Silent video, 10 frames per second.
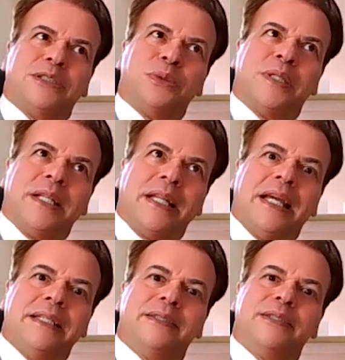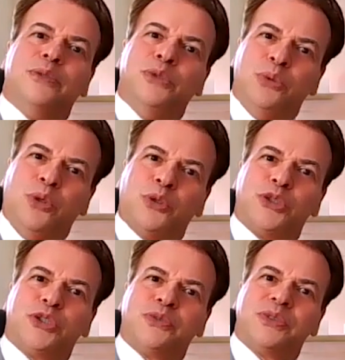to create new
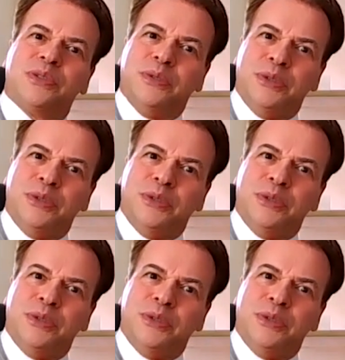lotions,